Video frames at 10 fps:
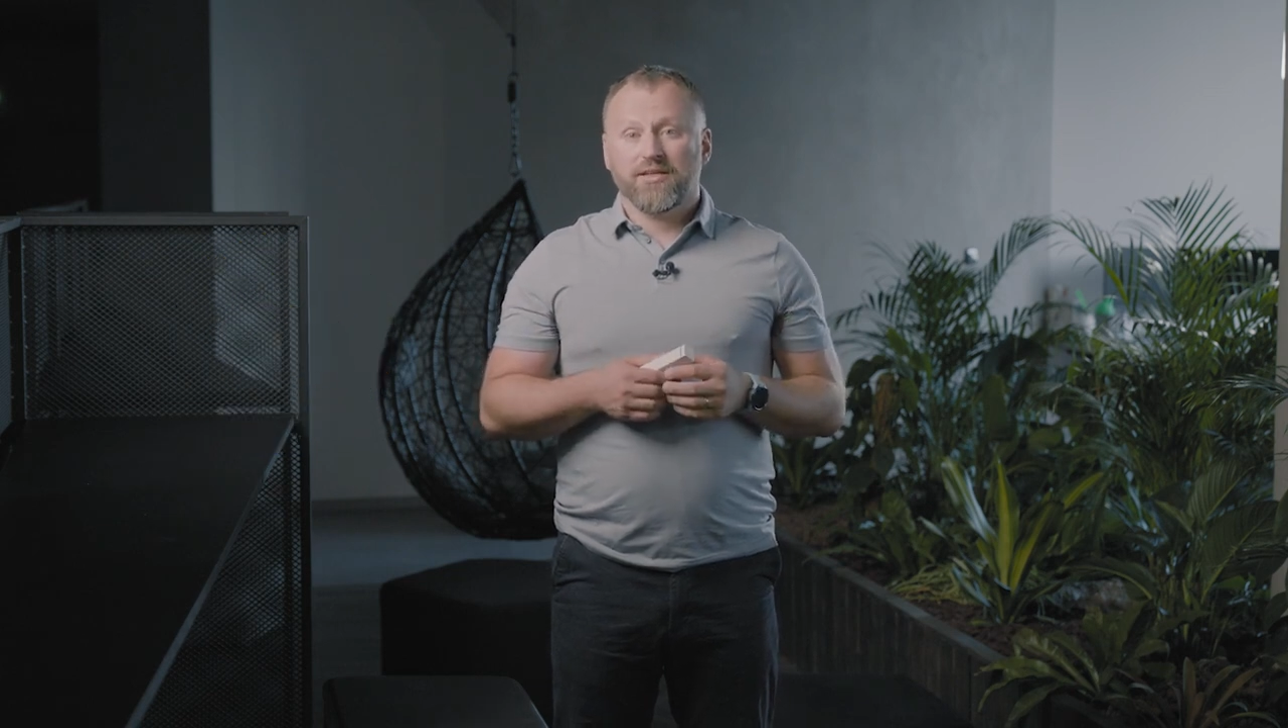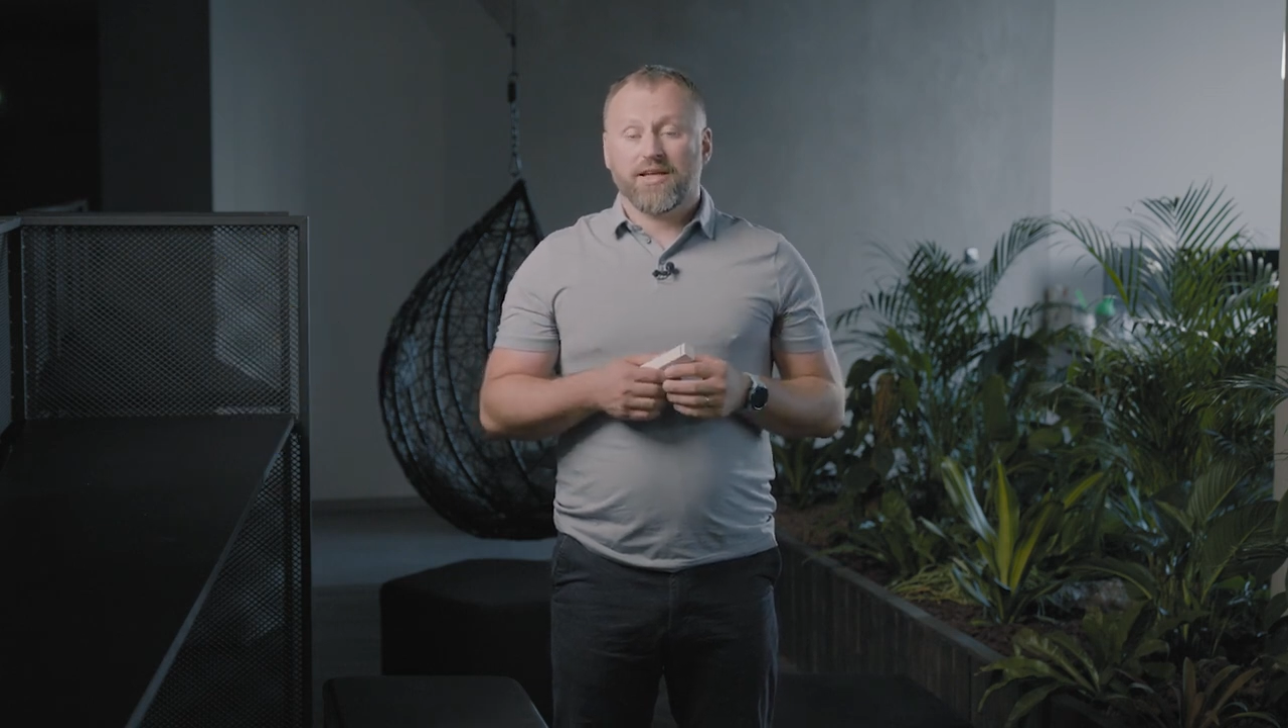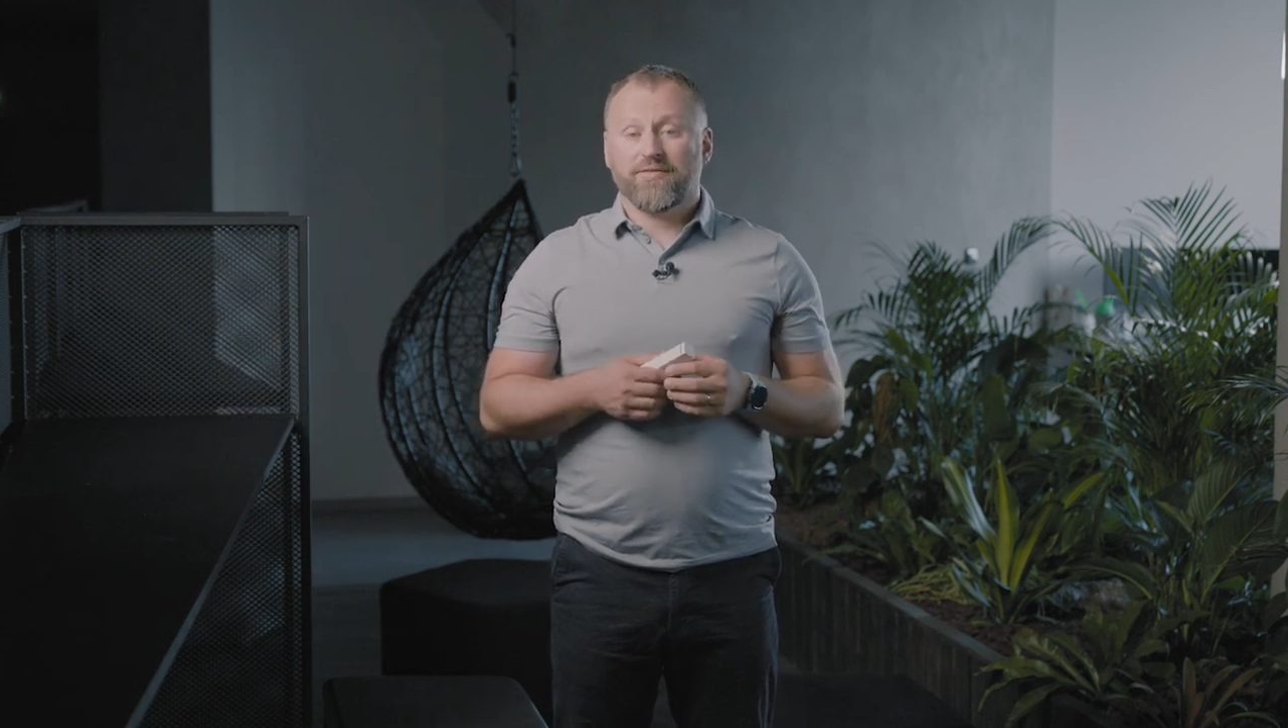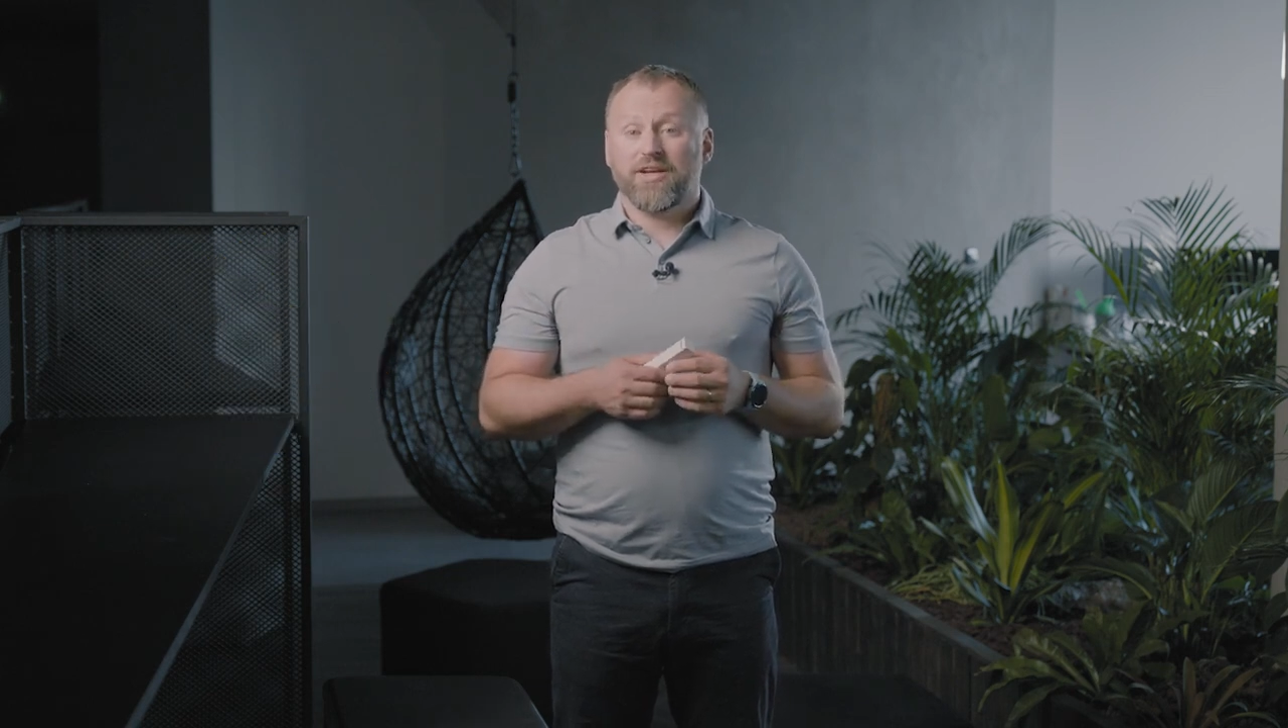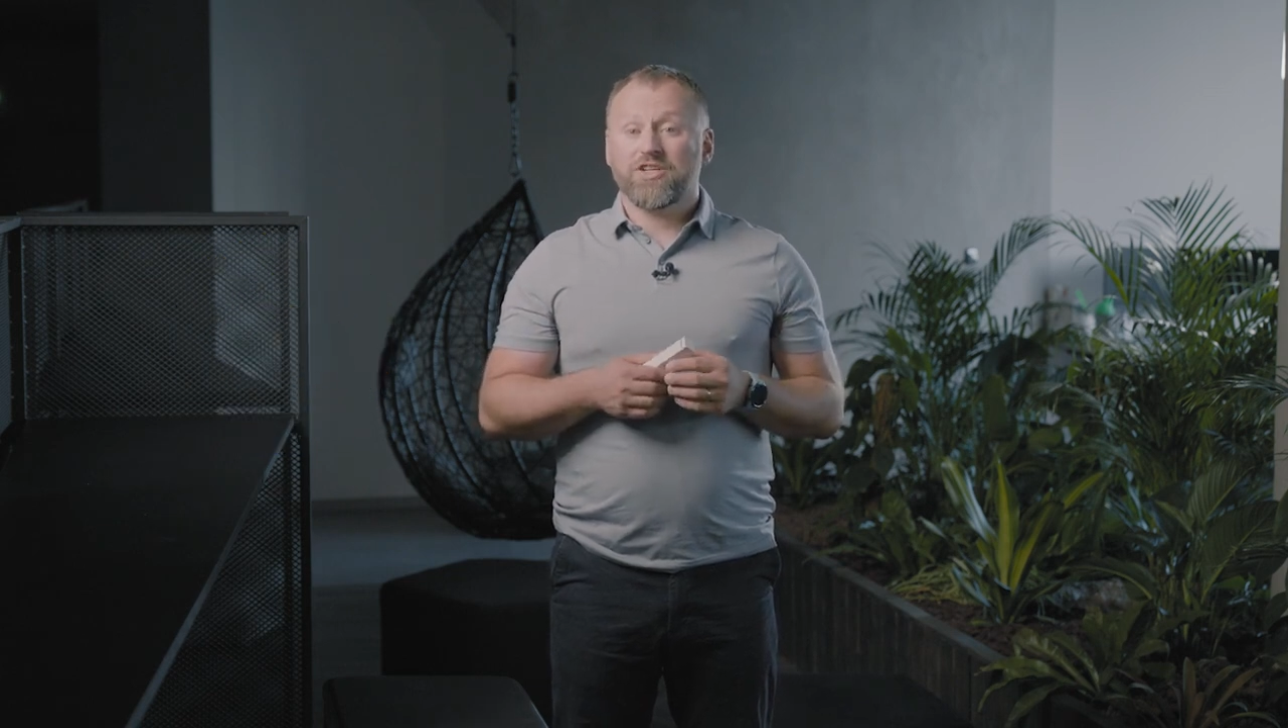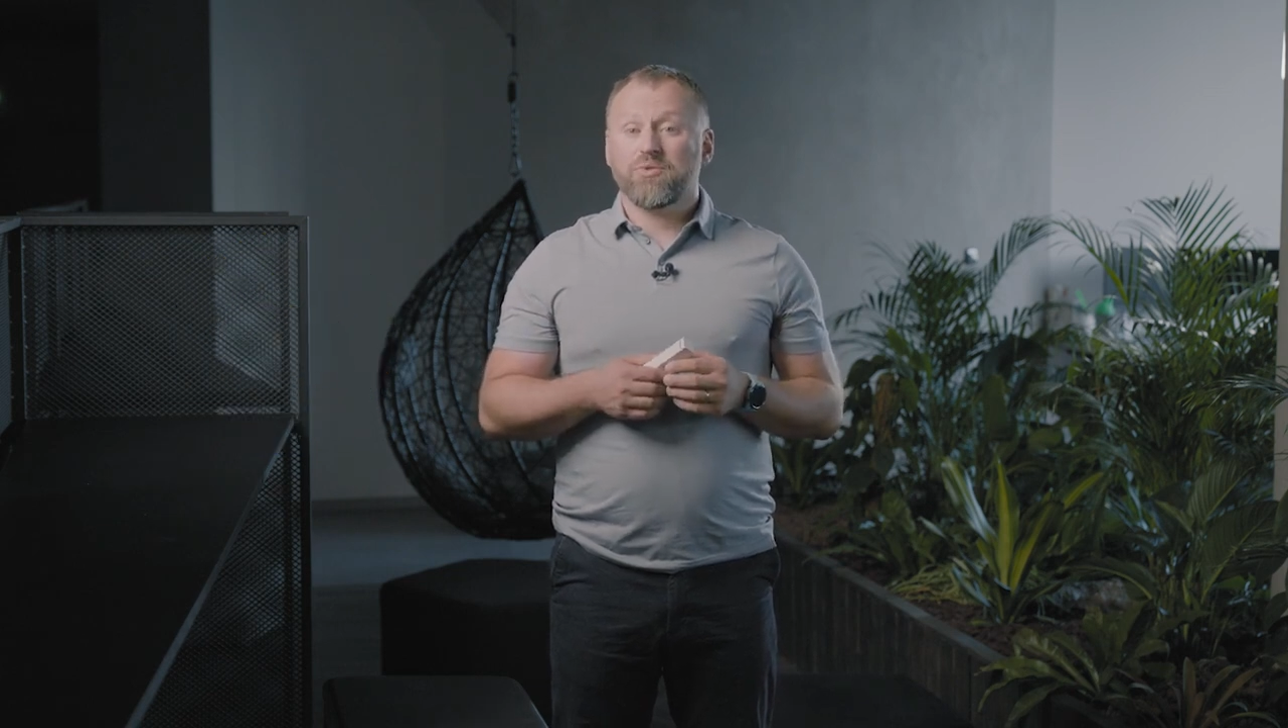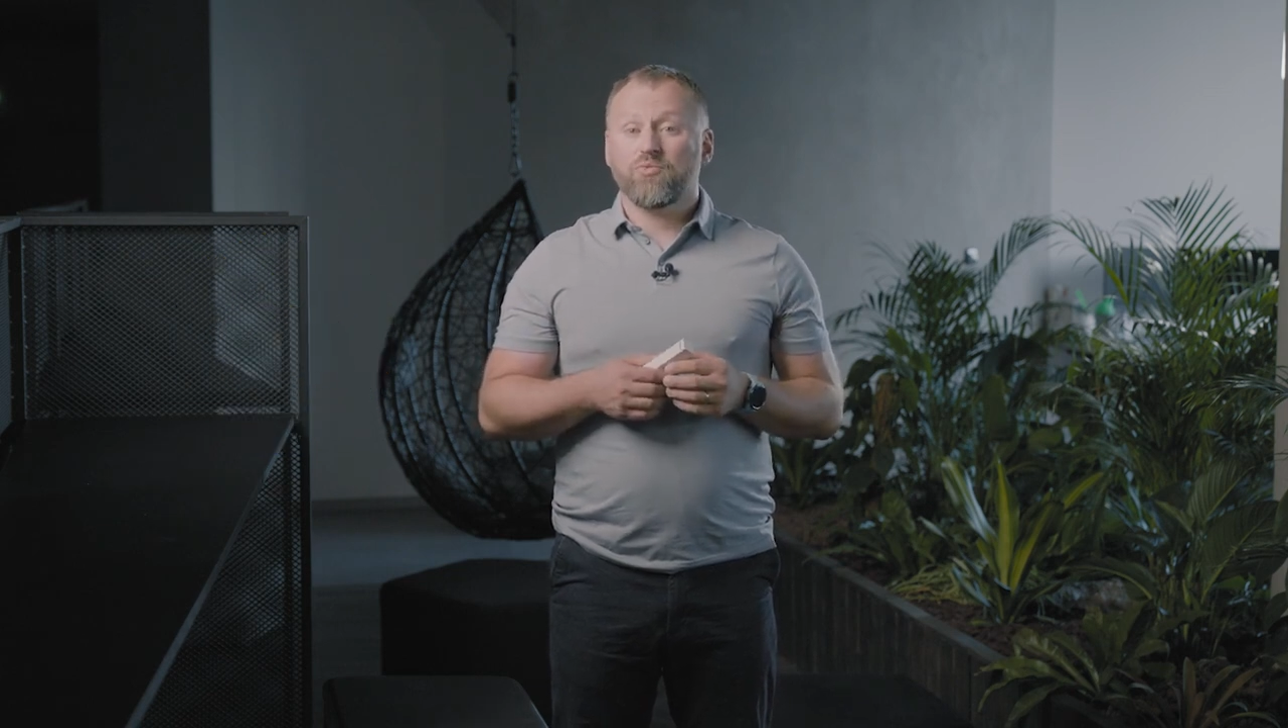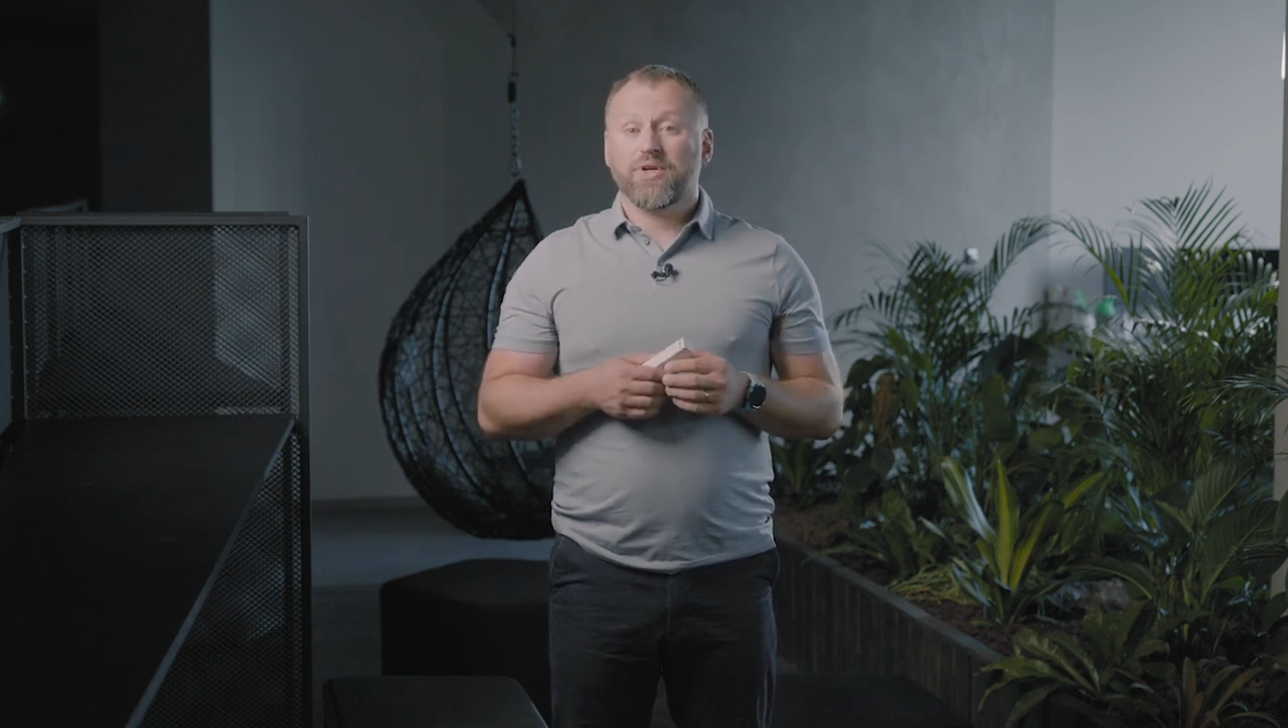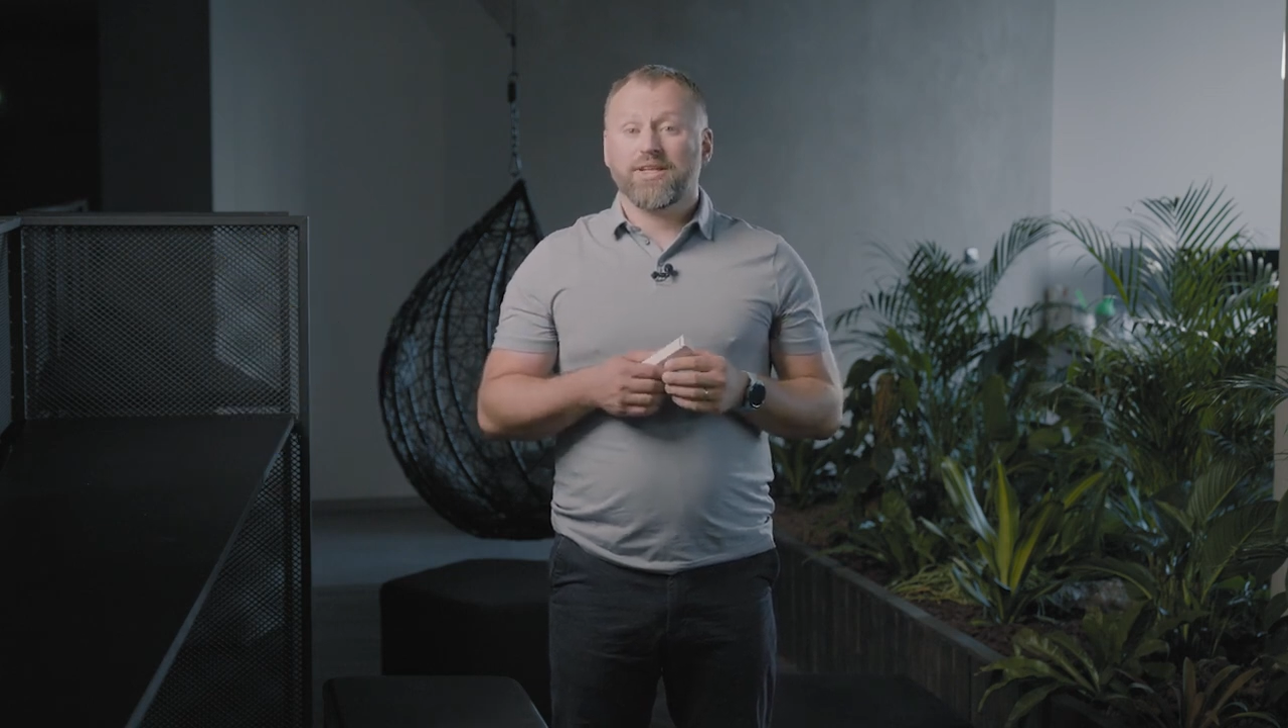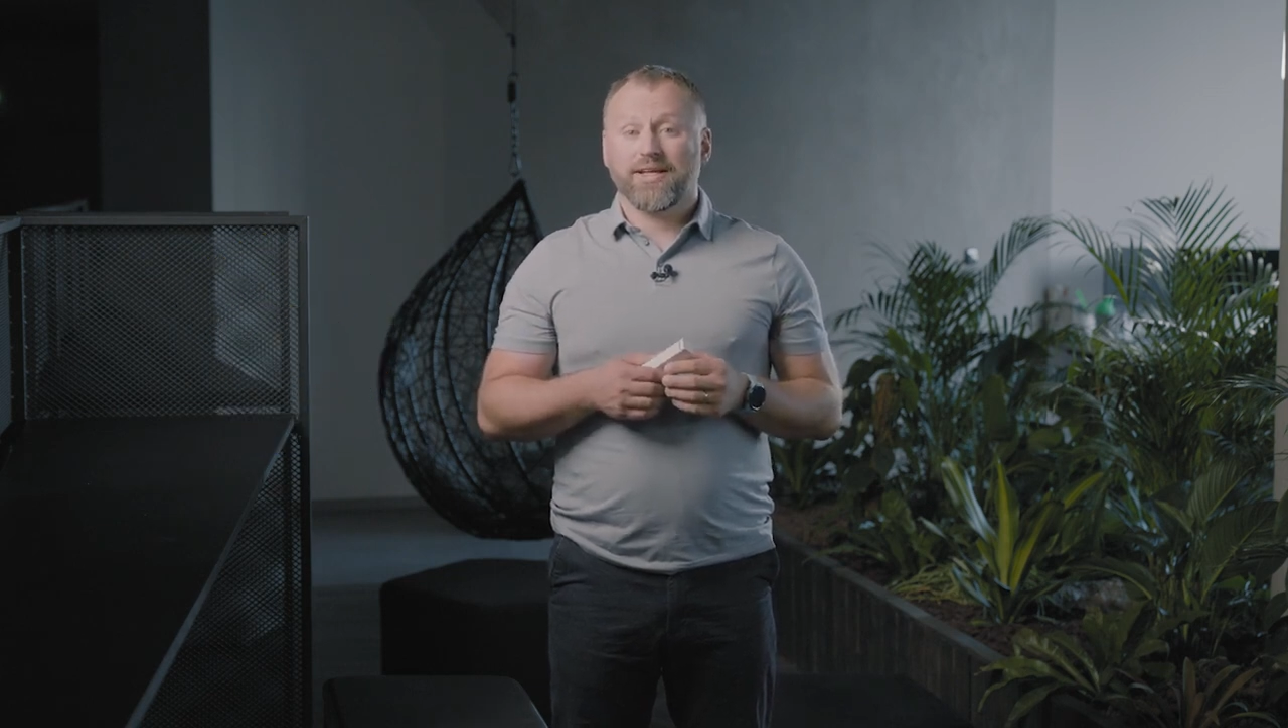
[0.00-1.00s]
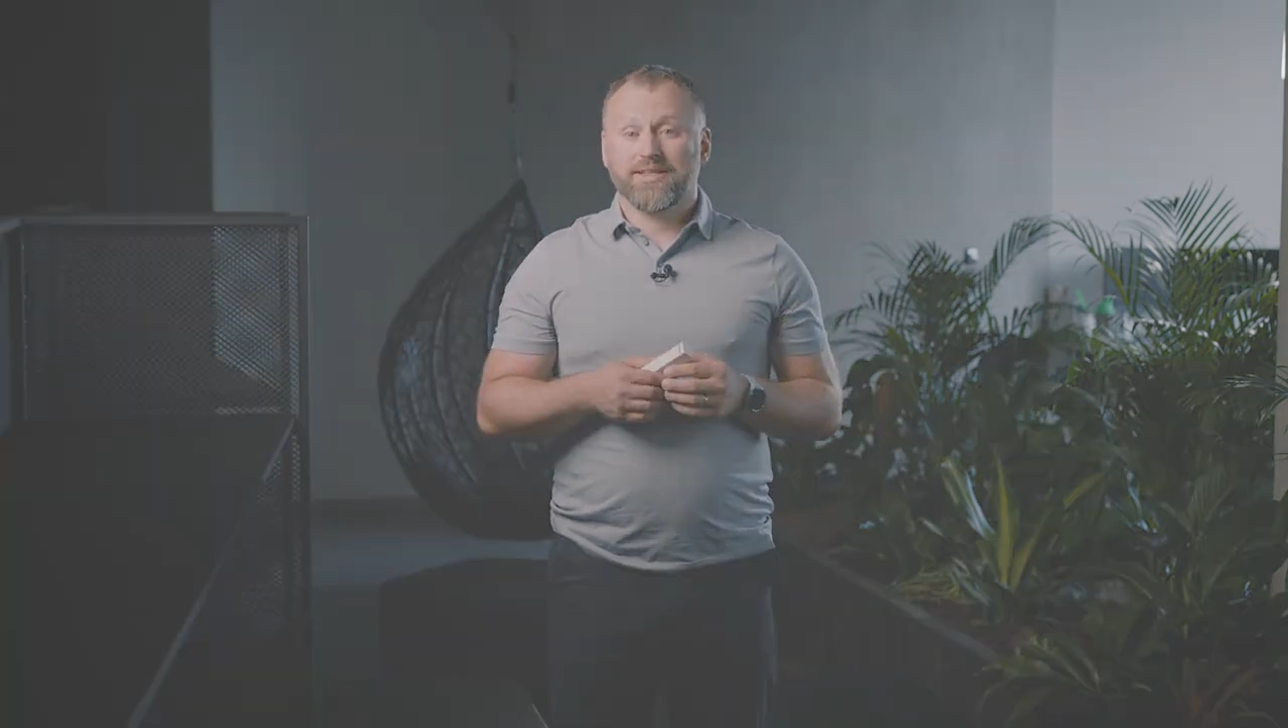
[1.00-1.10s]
it responds to